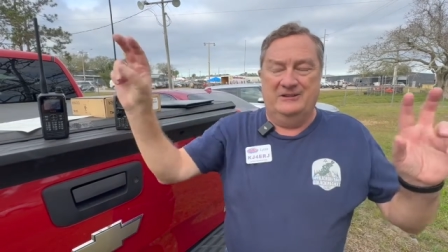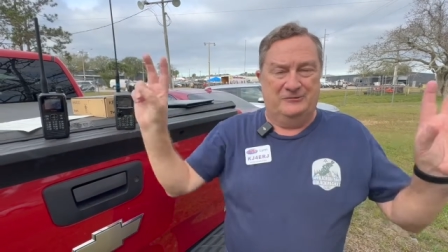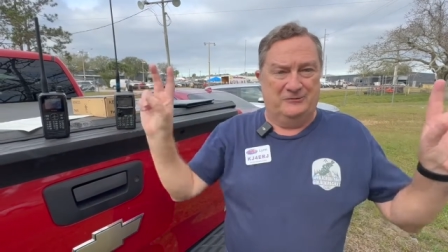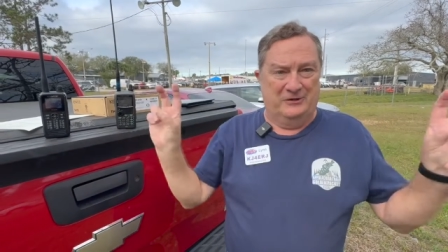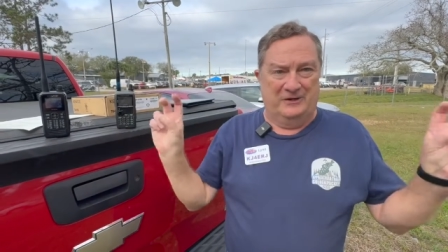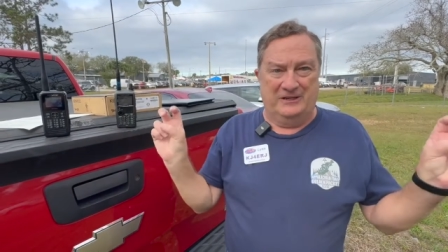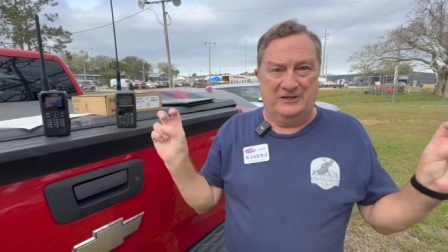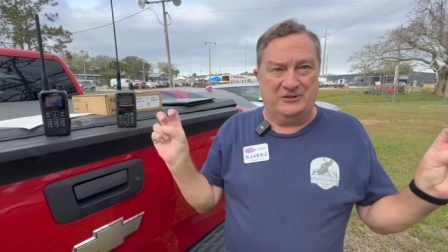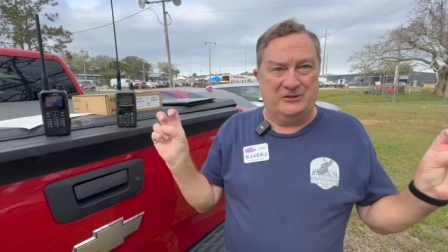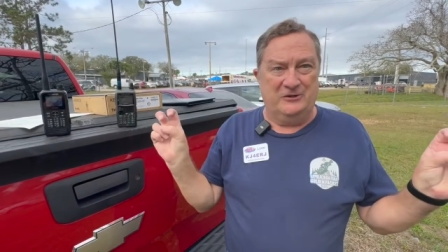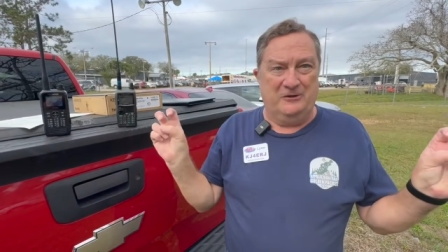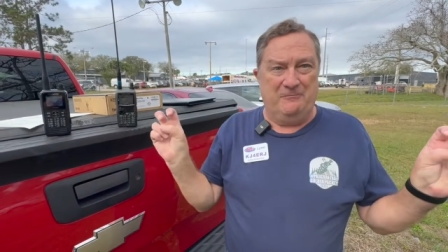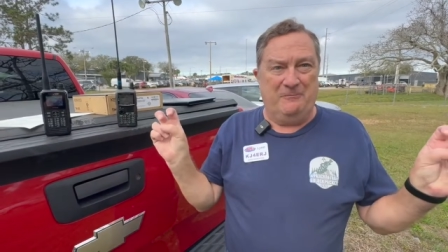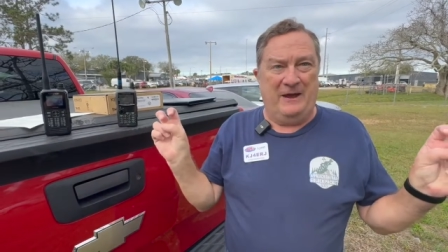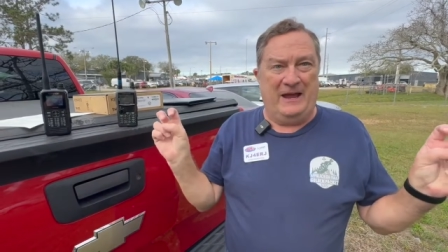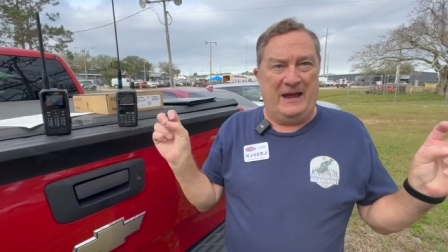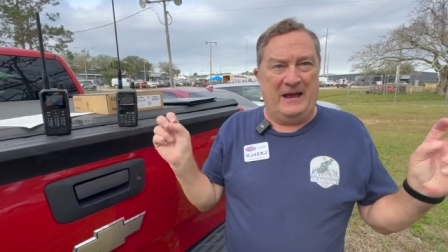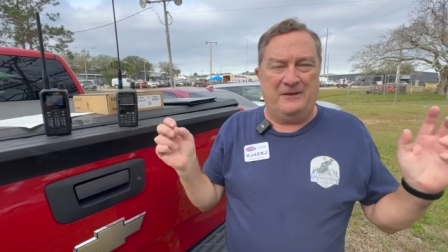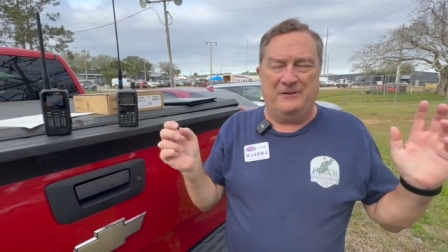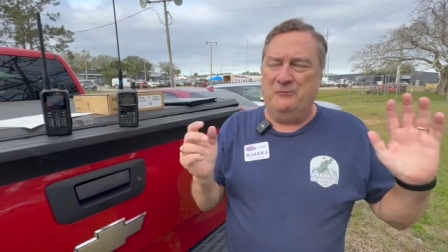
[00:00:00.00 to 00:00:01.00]
Traditional
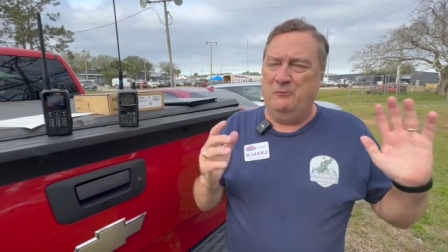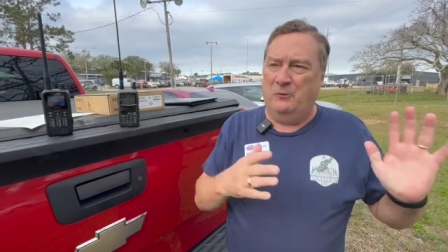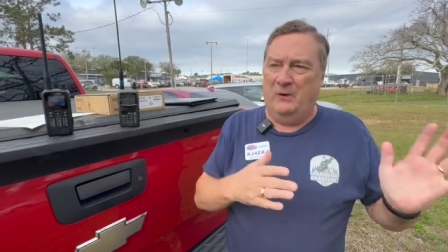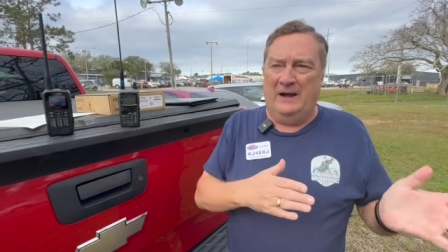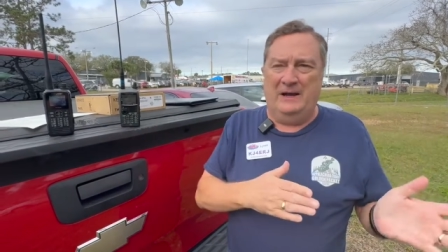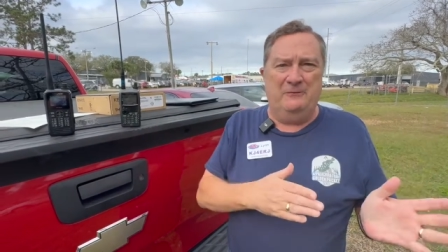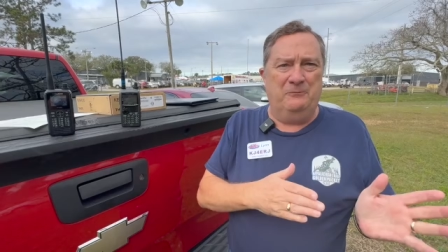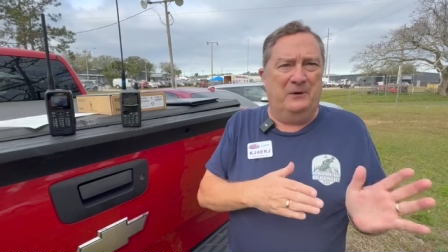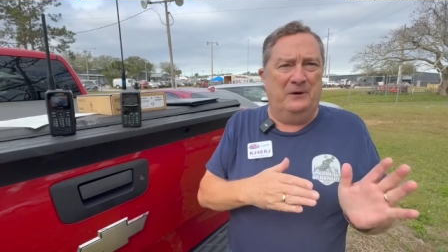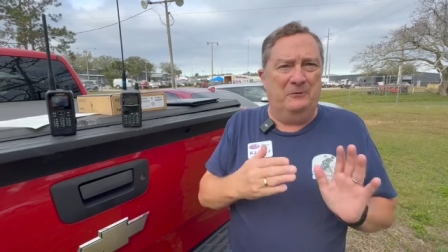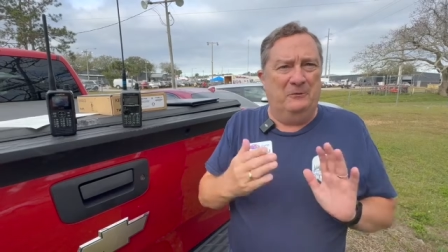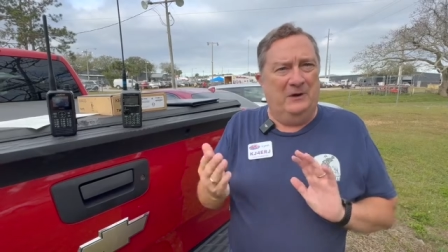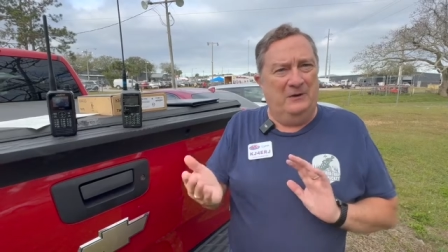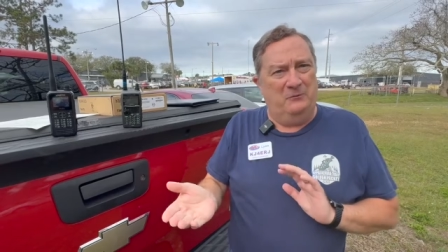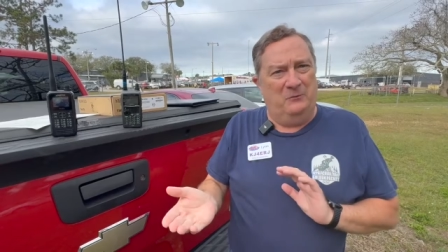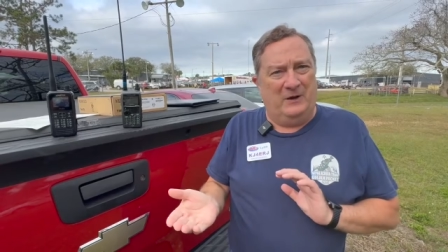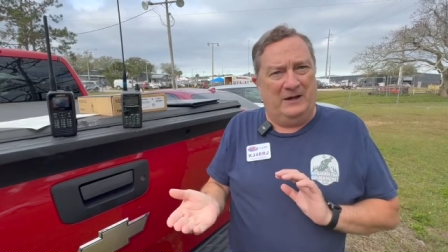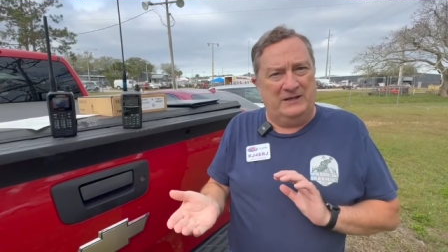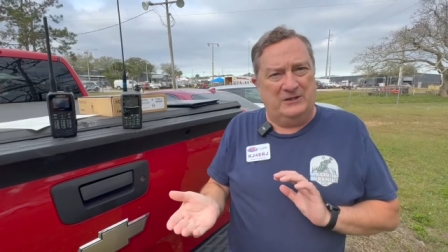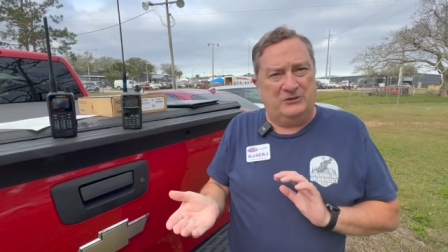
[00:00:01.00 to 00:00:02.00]
path, wide
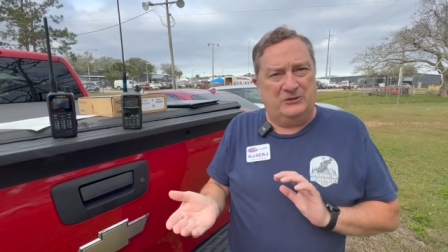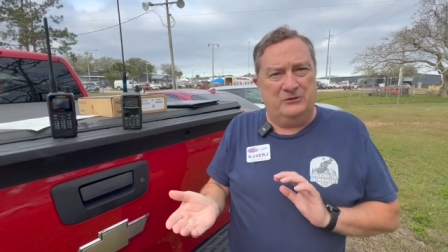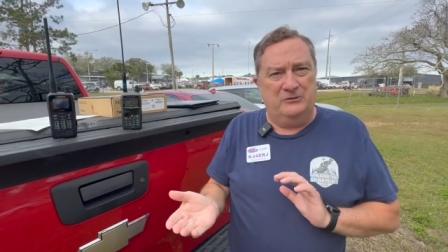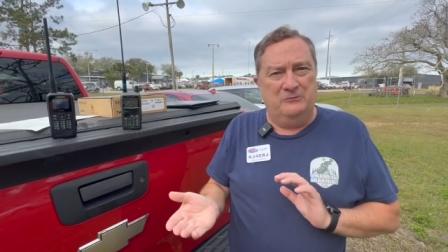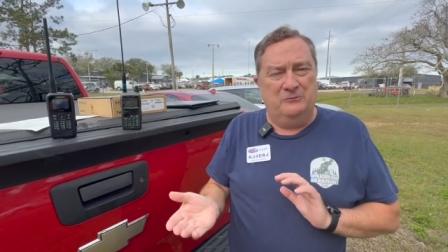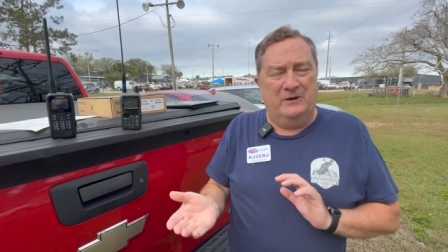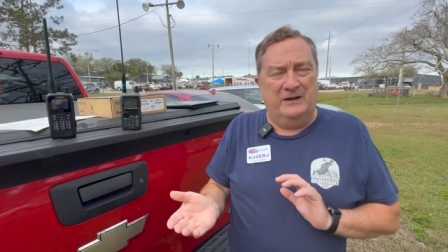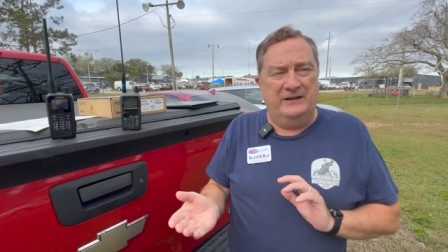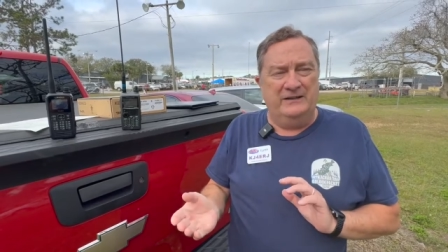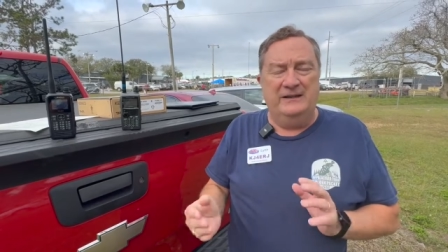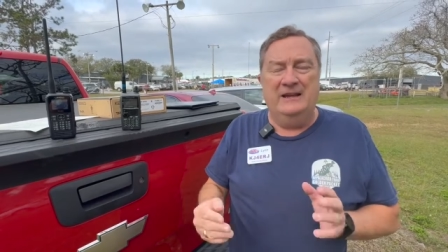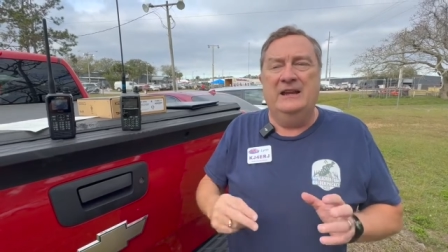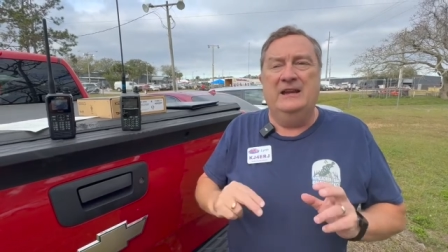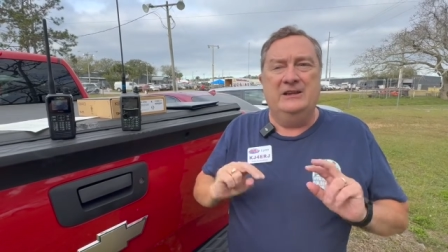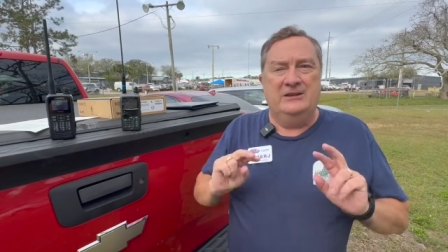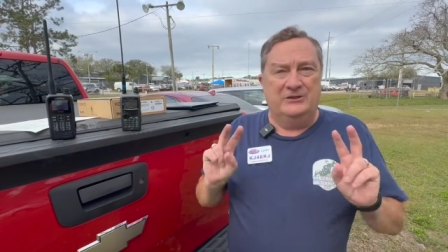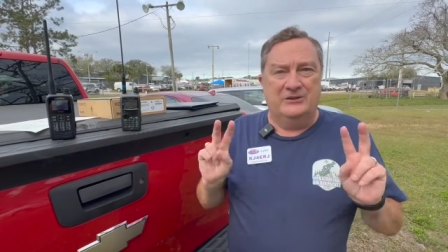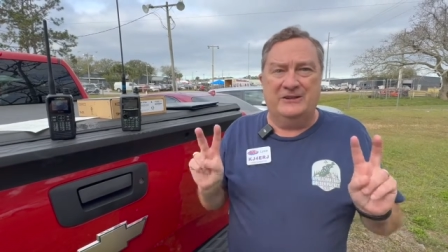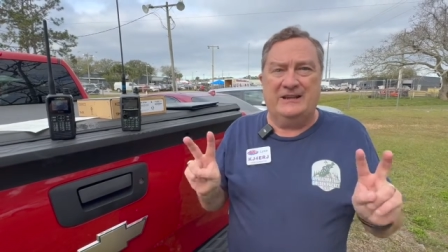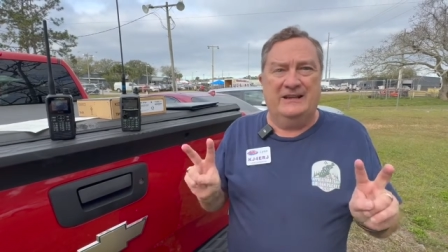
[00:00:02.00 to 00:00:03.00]
1-1, wide 2-1,
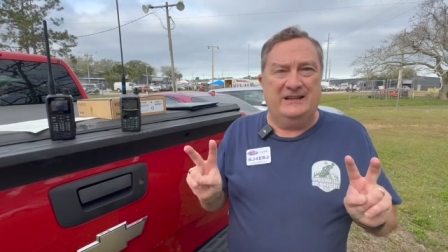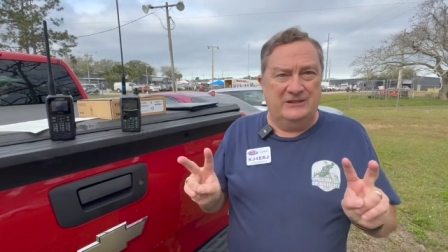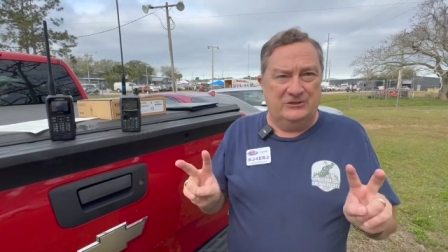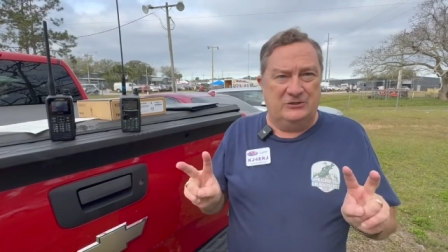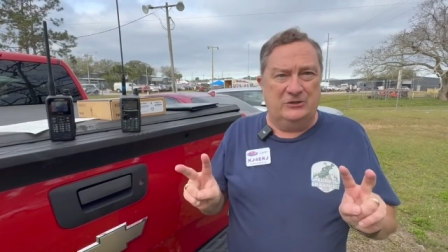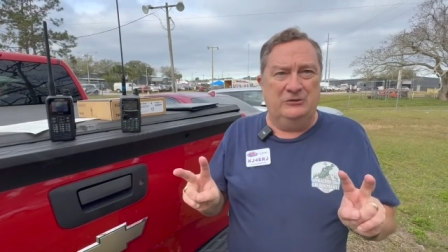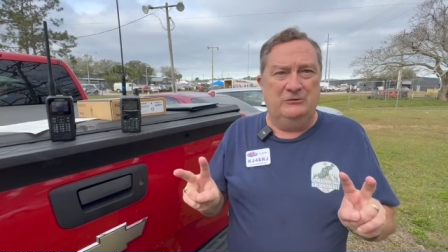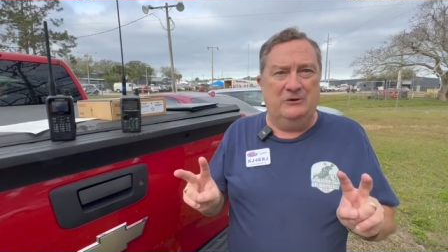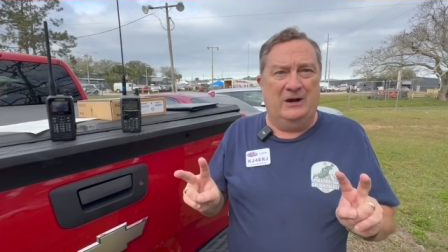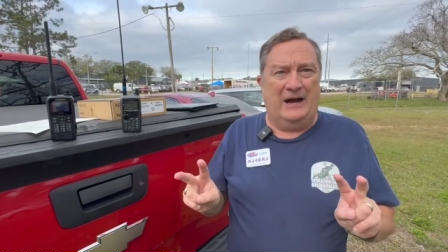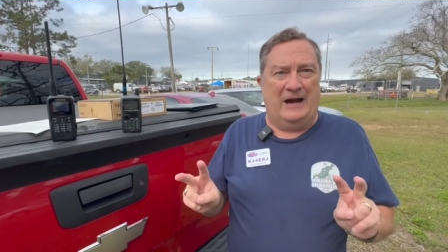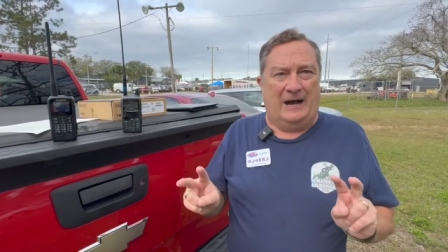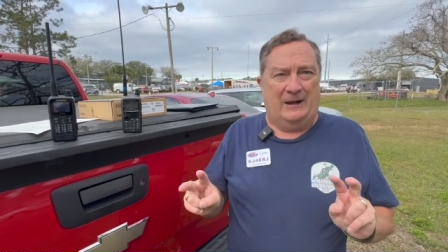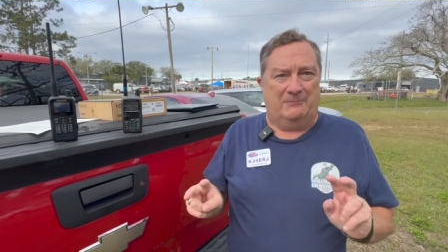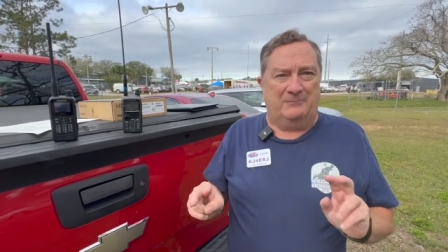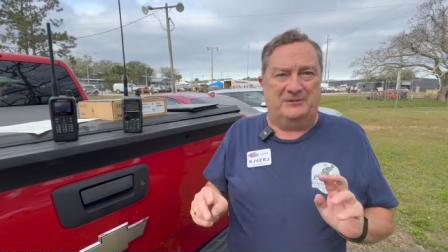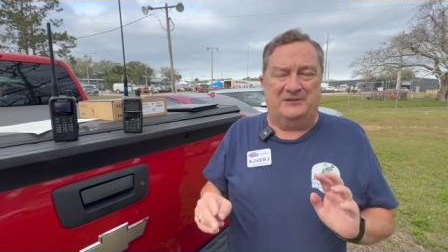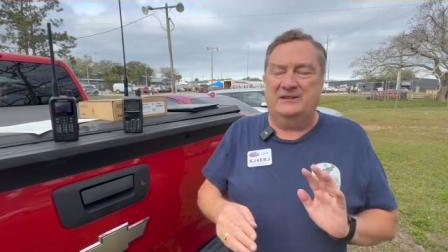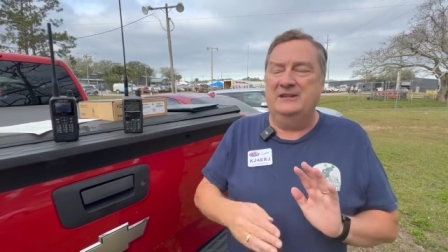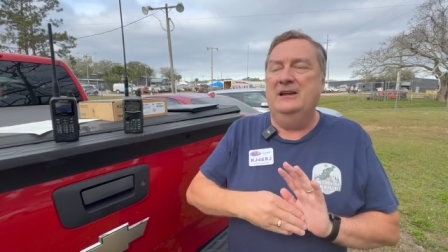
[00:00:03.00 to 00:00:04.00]
you're getting two
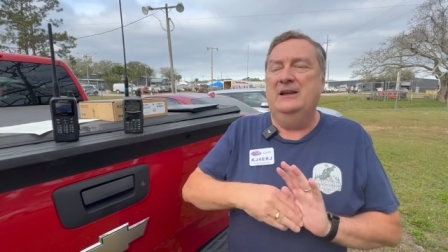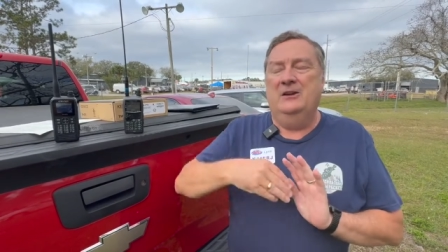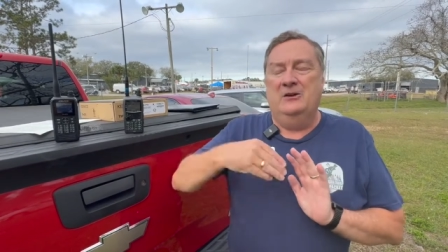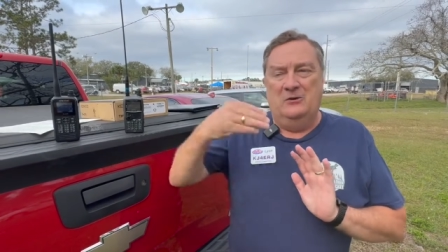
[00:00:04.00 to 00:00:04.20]
hops.